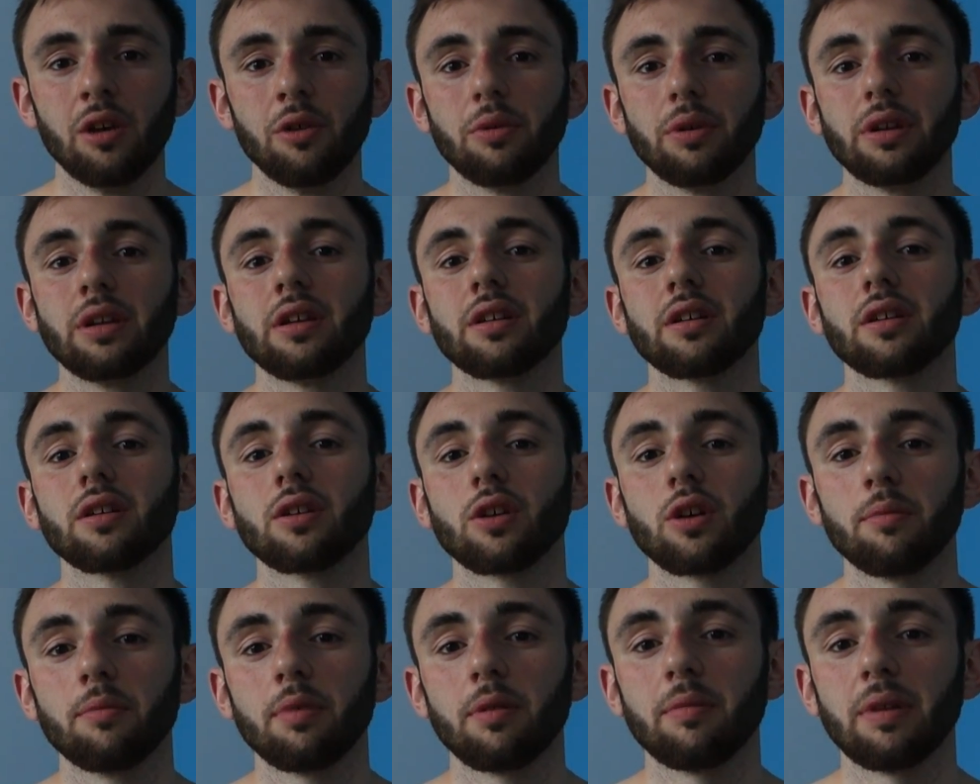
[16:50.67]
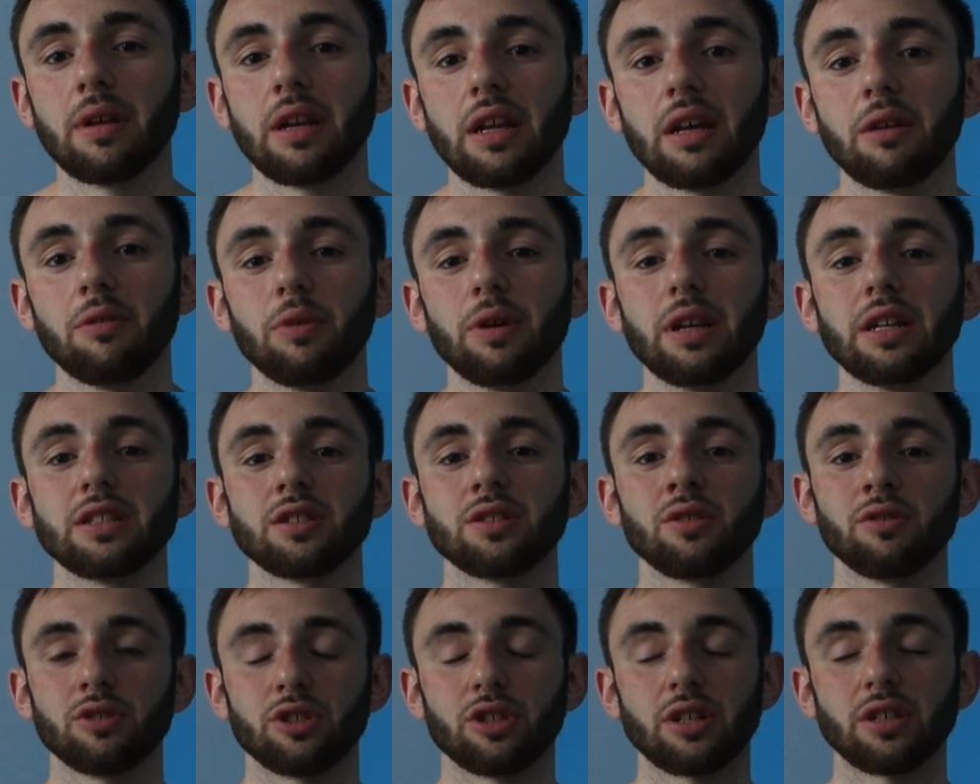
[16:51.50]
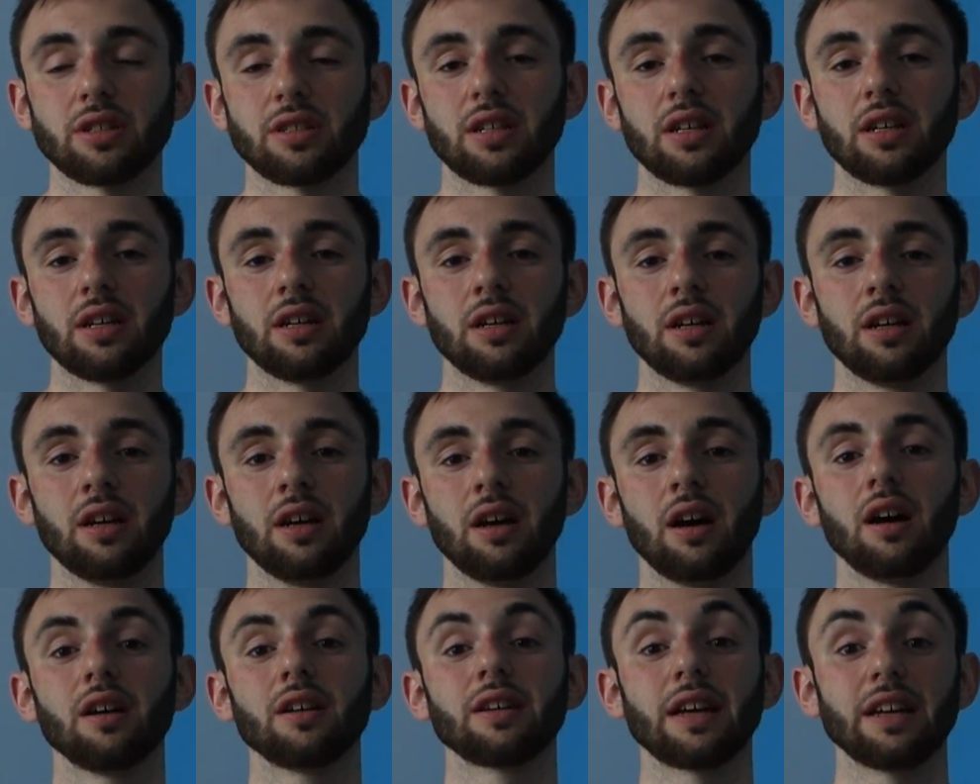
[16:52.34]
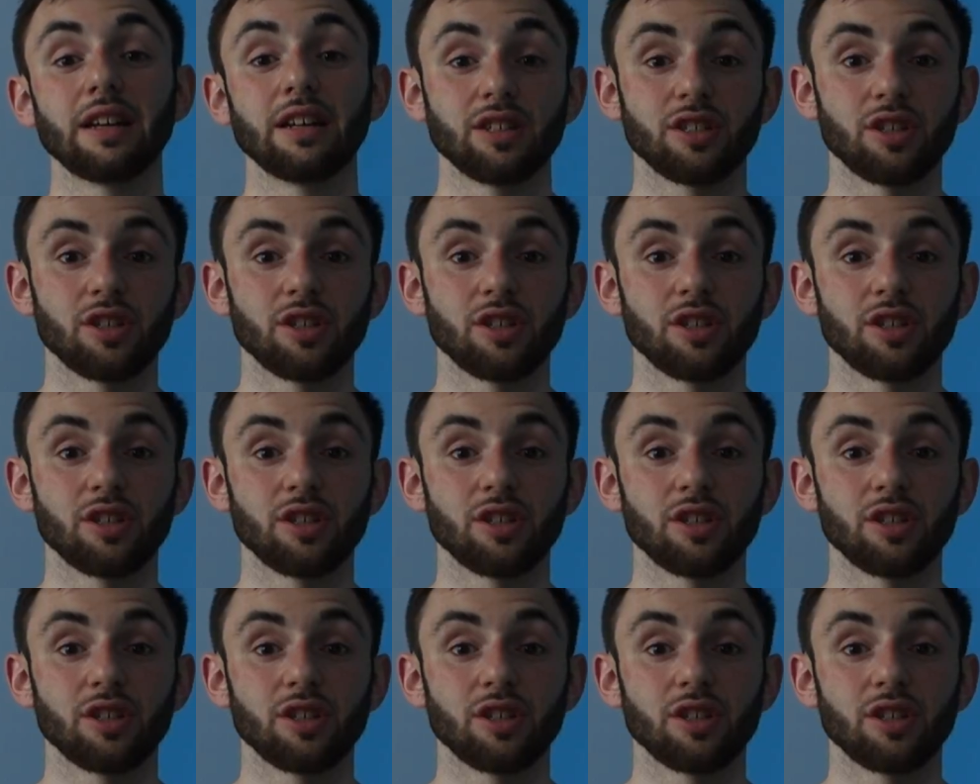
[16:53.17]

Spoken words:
when you can compliment it, when it's not just okay,